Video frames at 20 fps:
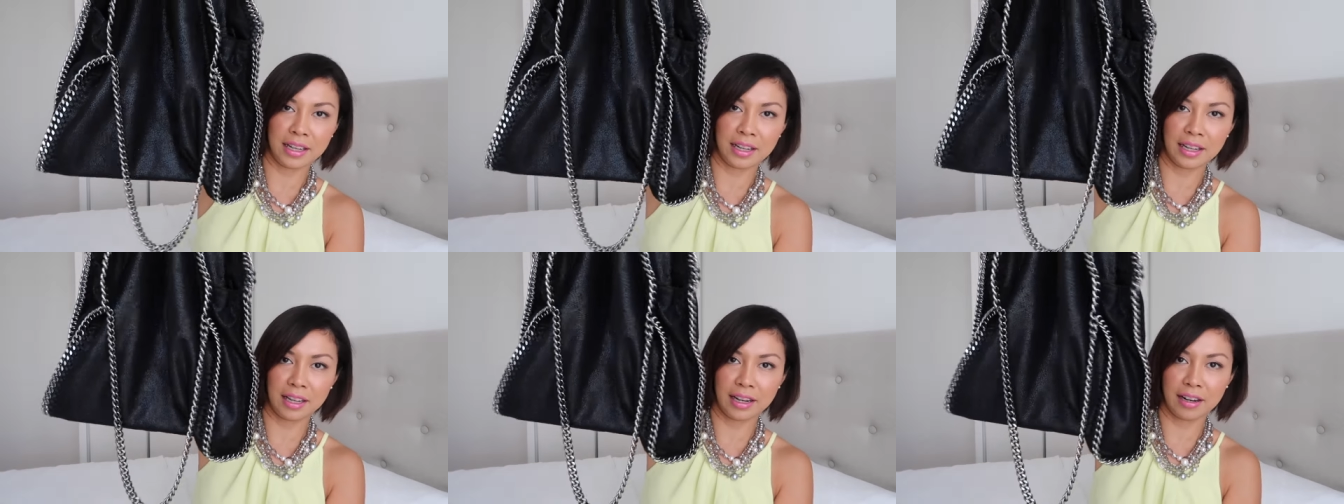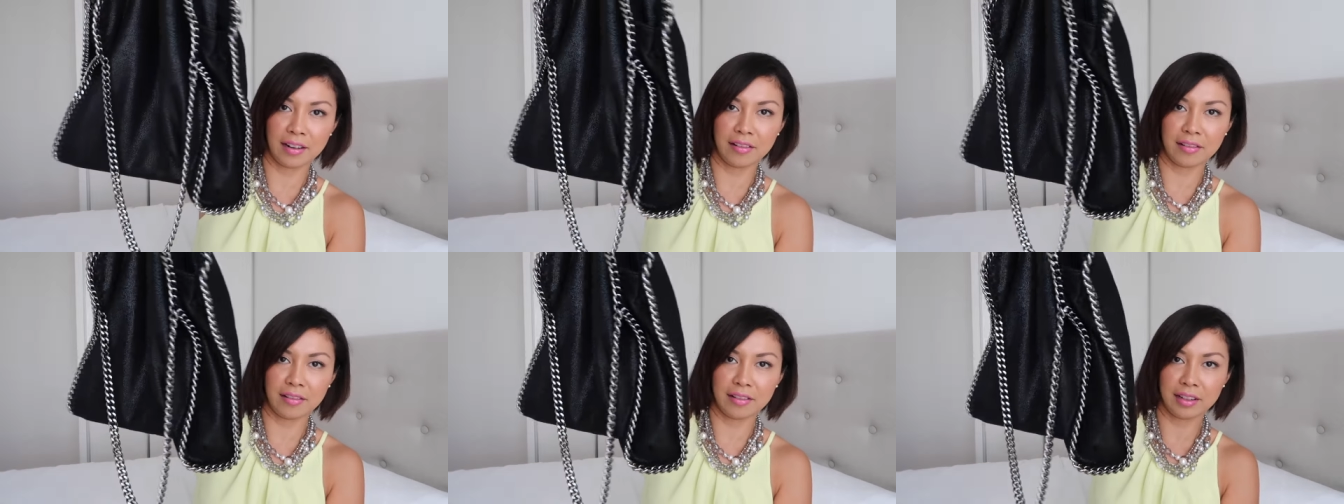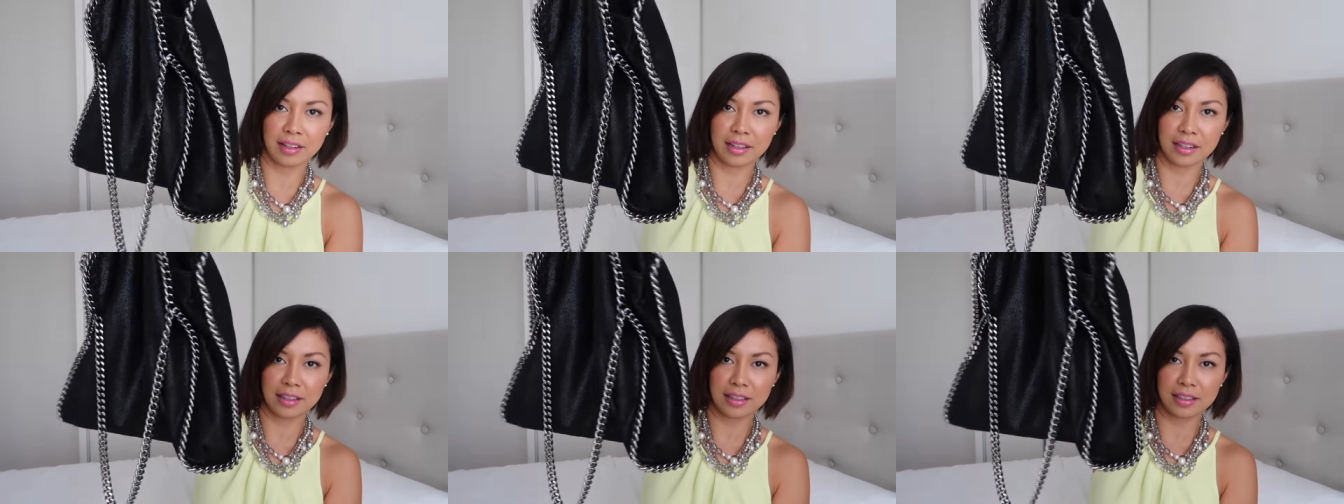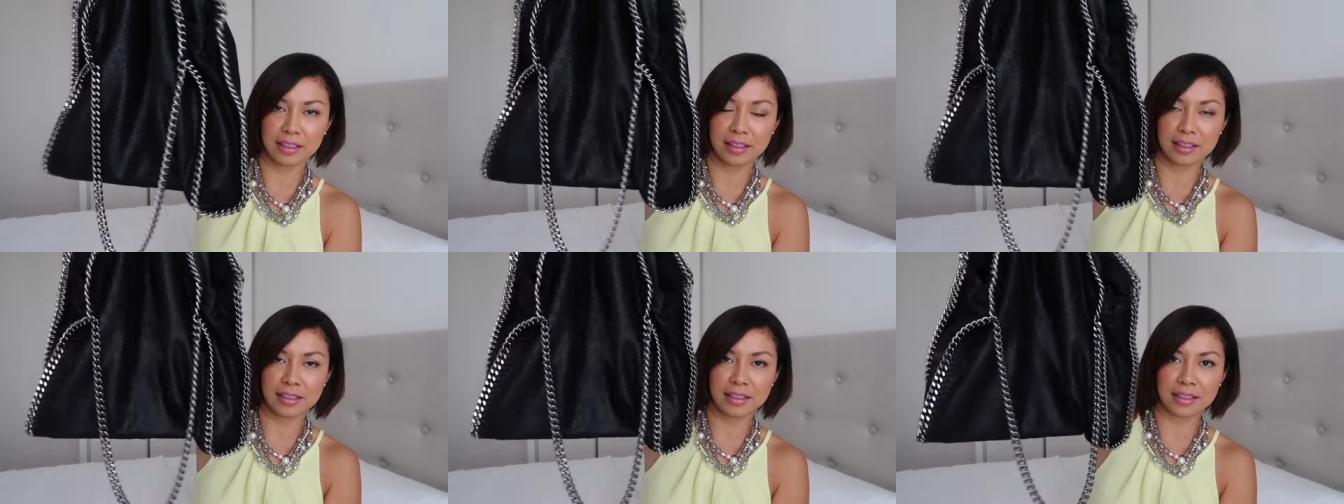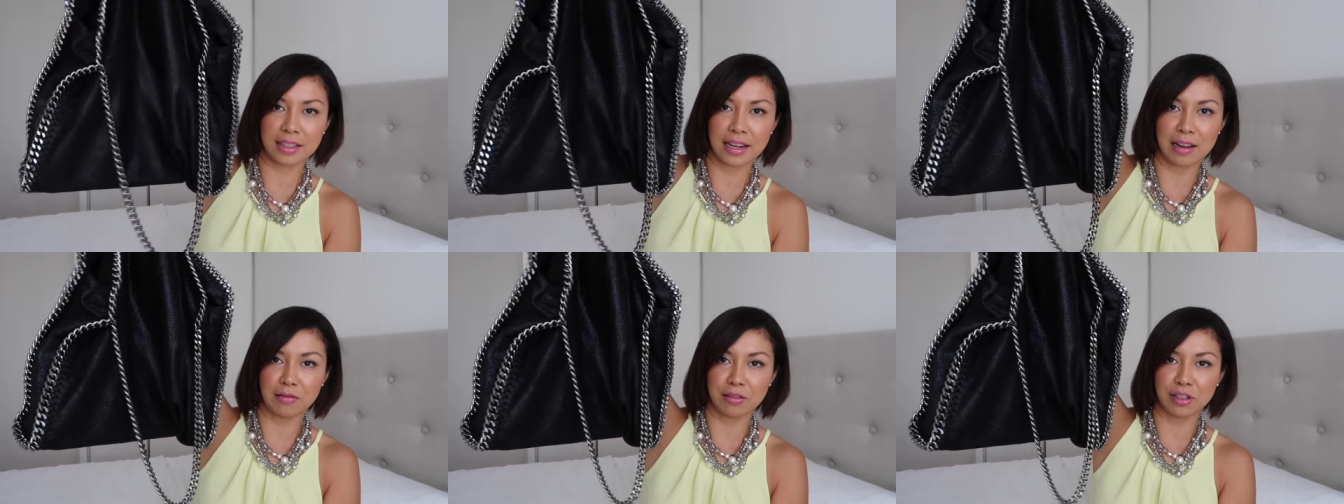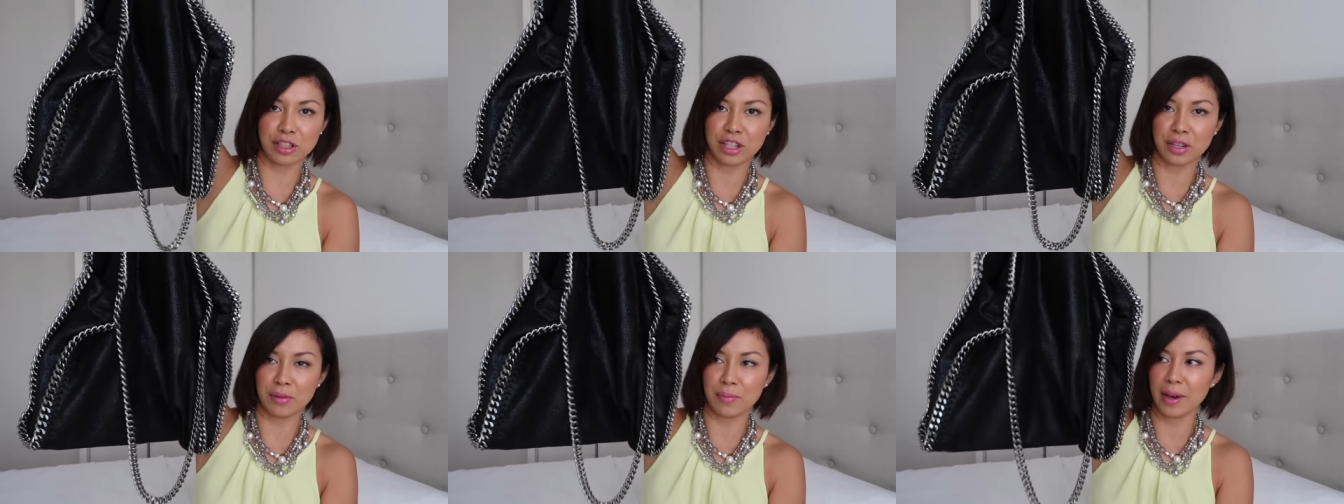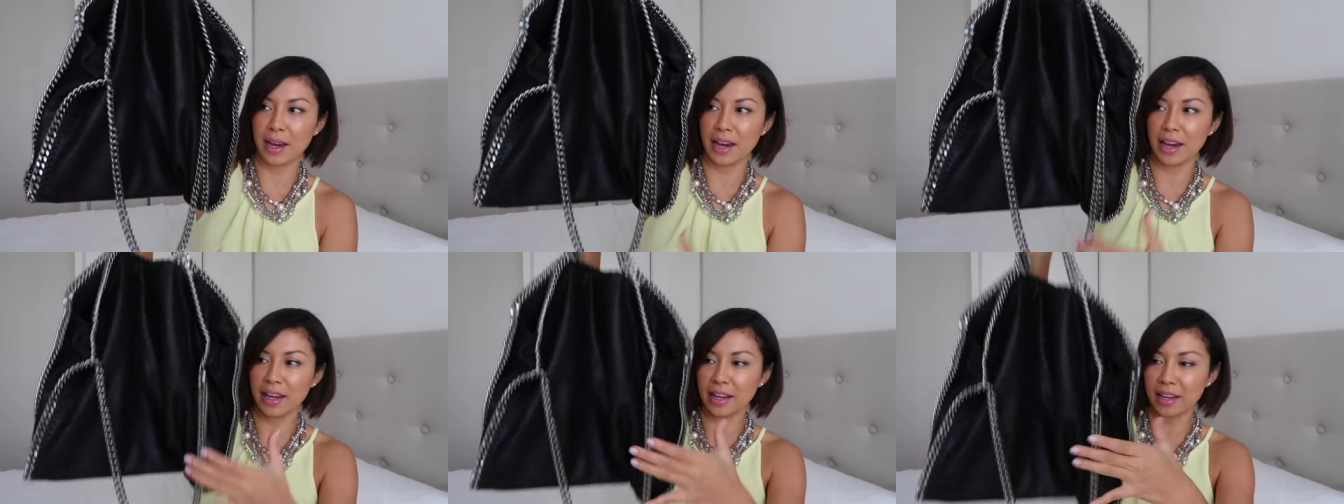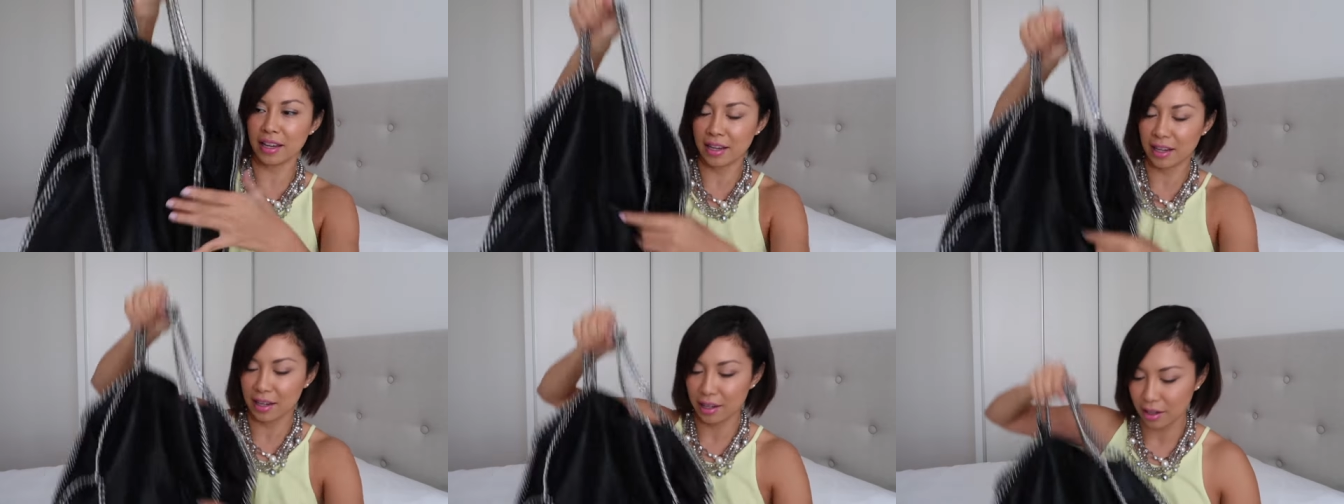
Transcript: you know, slouchy bag.